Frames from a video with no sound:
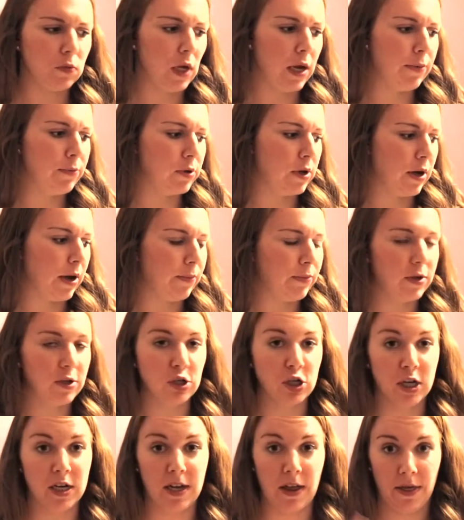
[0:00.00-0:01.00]
I'm gonna
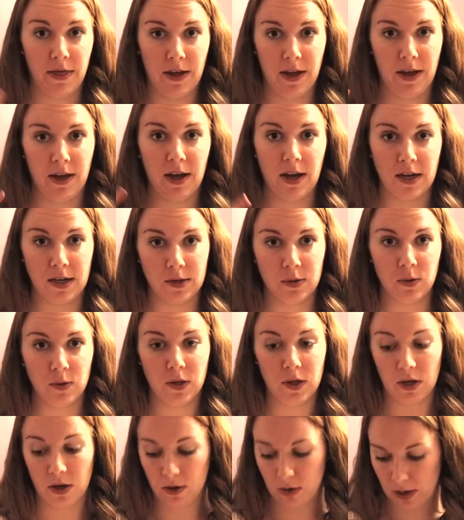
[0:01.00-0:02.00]
try to think as we
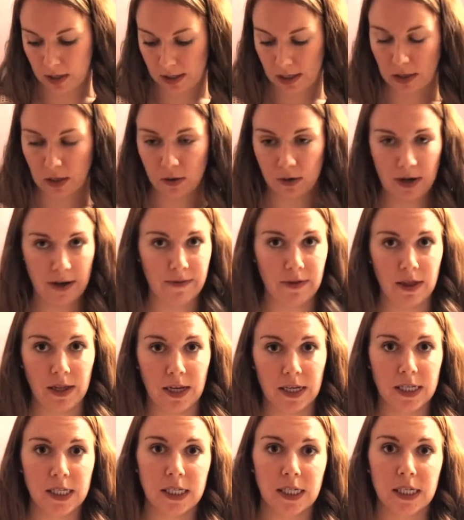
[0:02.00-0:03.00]
go because I don't have a
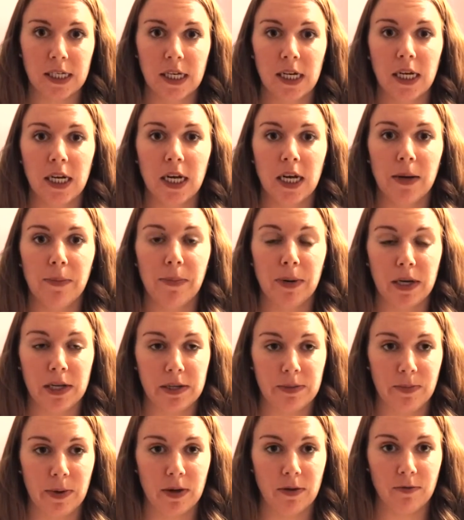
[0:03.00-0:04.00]
list, but
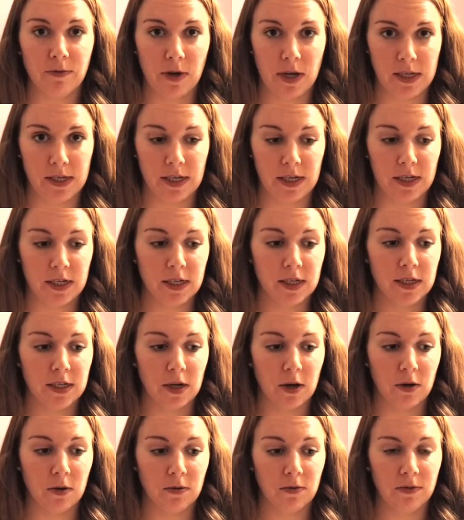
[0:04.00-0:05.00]
it's been recent.
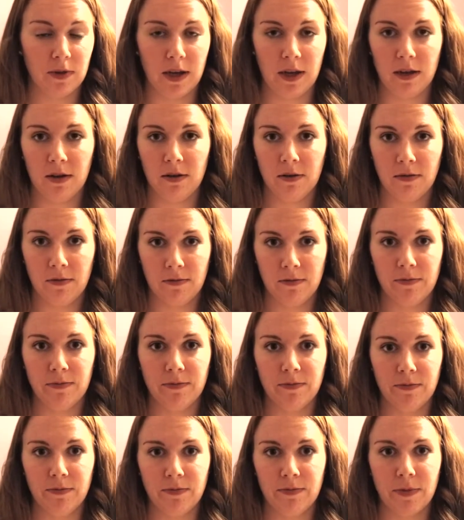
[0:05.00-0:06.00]
So like
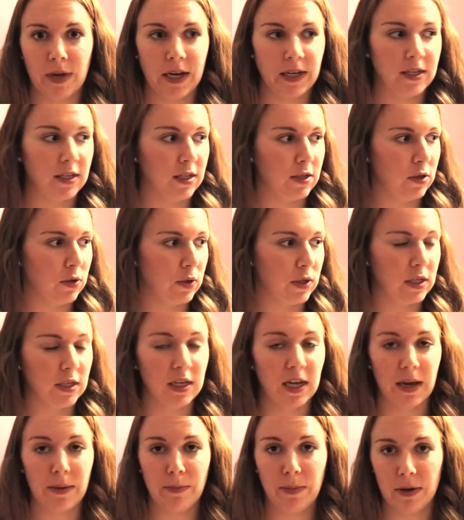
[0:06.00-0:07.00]
I didn't do it
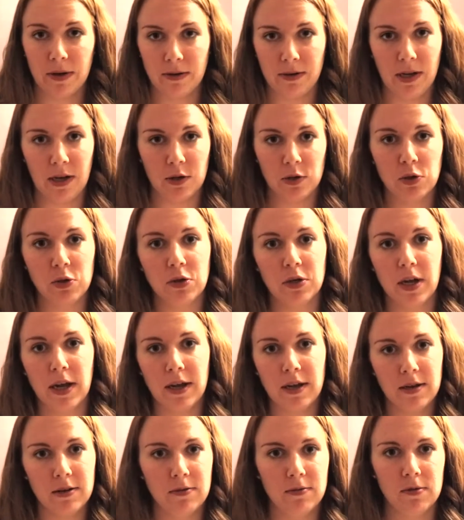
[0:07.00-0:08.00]
today, but
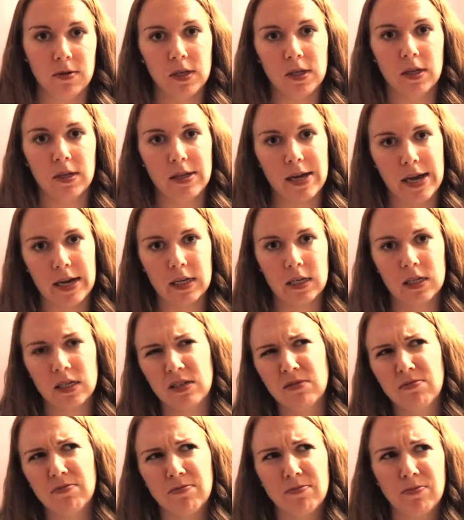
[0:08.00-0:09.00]
yesterday and
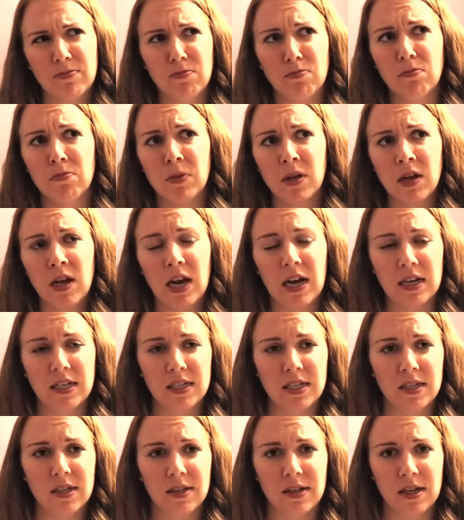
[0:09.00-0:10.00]

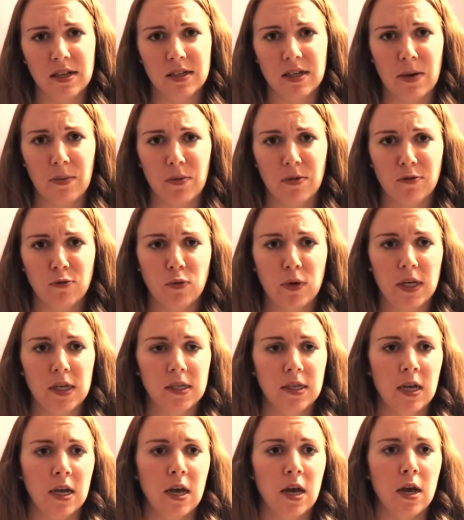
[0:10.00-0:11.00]
I'd say the last couple of
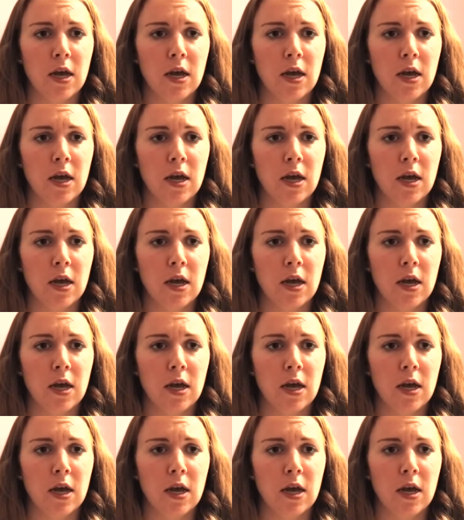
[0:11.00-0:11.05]
weeks.